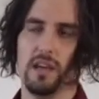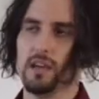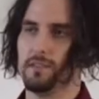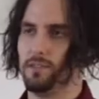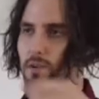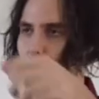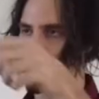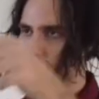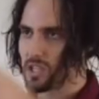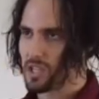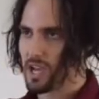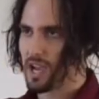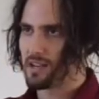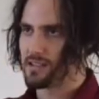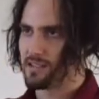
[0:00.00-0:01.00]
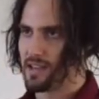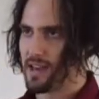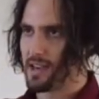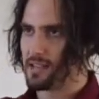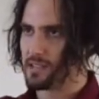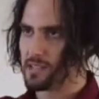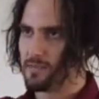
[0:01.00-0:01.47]
if you want to change
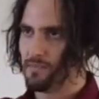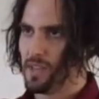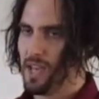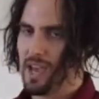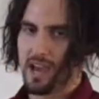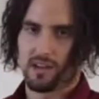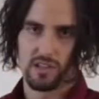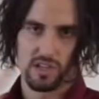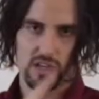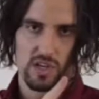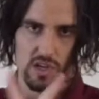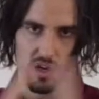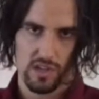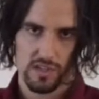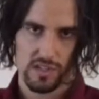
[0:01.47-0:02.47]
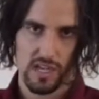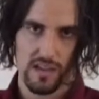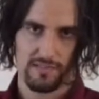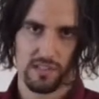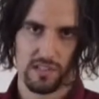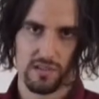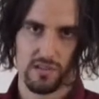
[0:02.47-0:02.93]
lanes and it's not
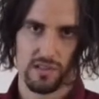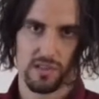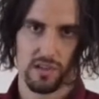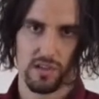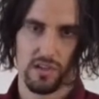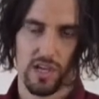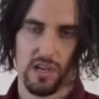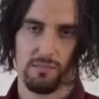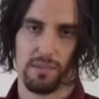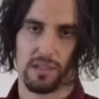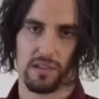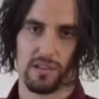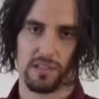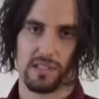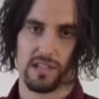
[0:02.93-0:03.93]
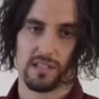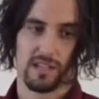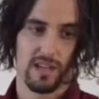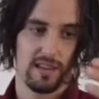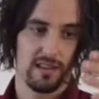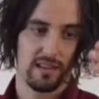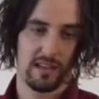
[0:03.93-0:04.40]
safe to do so because there's
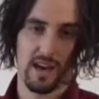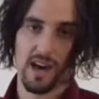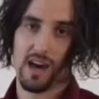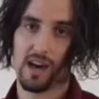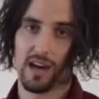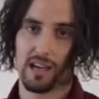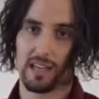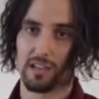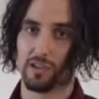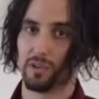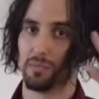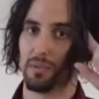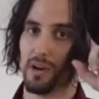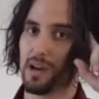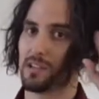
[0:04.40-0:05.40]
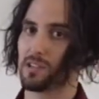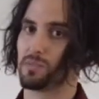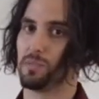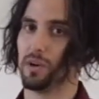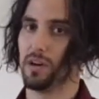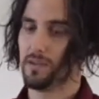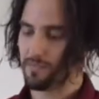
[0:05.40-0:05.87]
another car in your blind
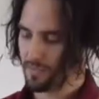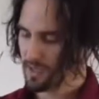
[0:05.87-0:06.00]
spot,